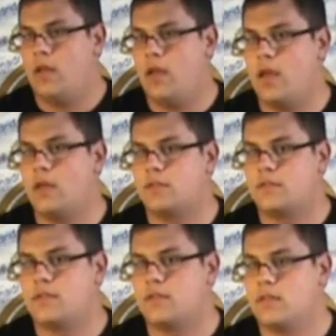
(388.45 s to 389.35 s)

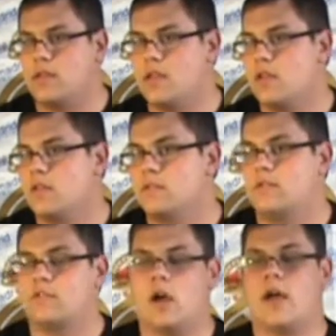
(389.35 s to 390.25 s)
And
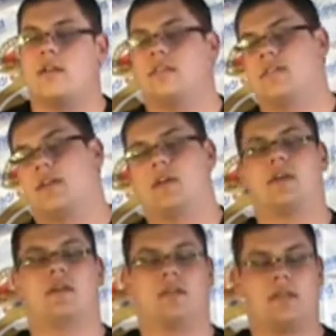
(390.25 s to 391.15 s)
he's trying
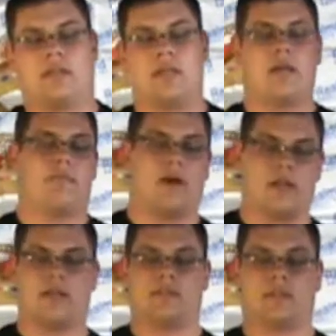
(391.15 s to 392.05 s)
to get
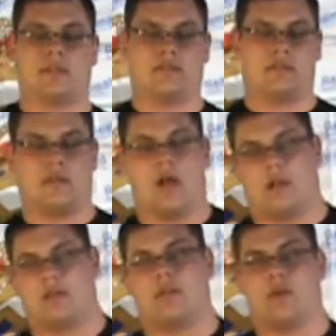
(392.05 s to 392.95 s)
money to
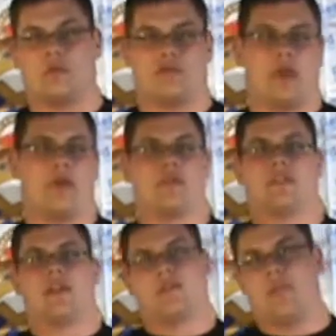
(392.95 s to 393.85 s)
not go to jail
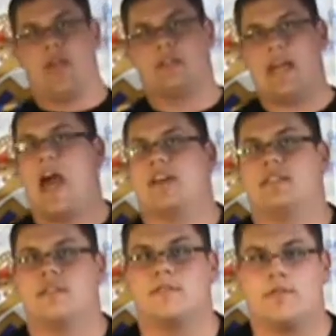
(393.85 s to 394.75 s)
because he hasn't paid
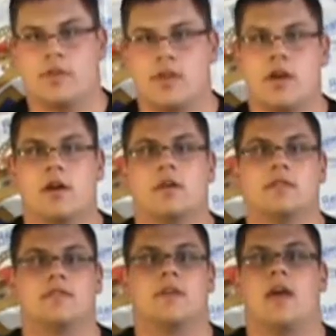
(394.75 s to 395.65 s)
taxes for
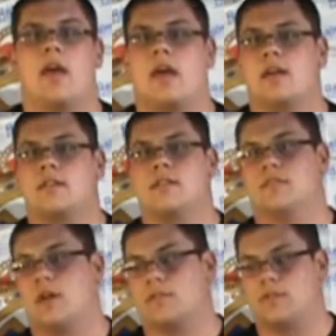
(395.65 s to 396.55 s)
years. And
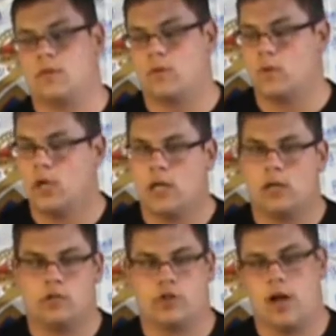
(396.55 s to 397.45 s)
he's also
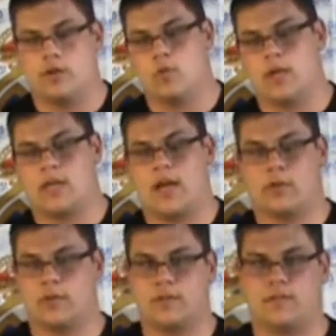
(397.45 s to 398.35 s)
trying to
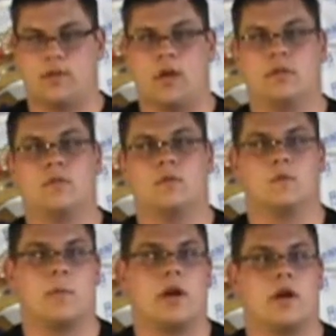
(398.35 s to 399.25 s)
reconnect with his son,
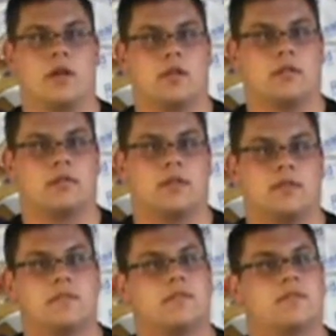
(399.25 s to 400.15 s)
who's marrying
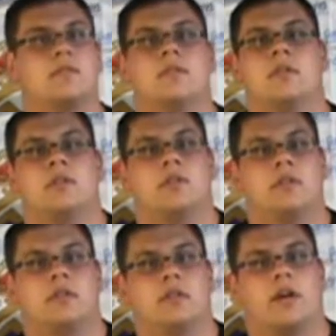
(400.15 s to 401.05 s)
this
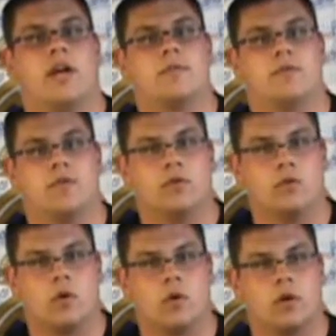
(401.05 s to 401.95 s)

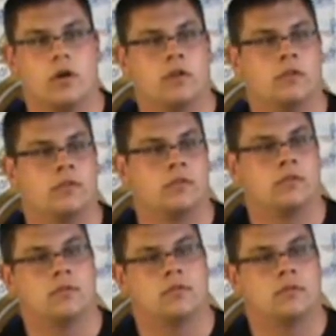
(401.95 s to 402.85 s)
absolute whore.
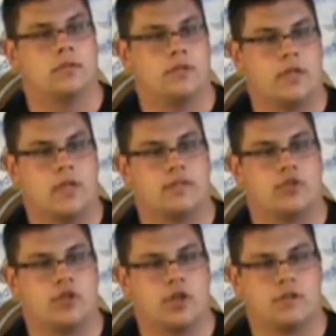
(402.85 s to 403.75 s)

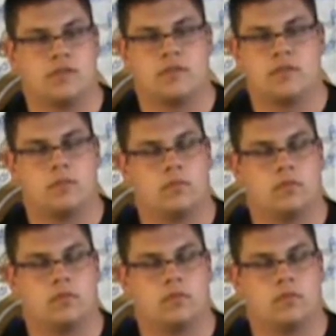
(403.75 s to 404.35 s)
It's just...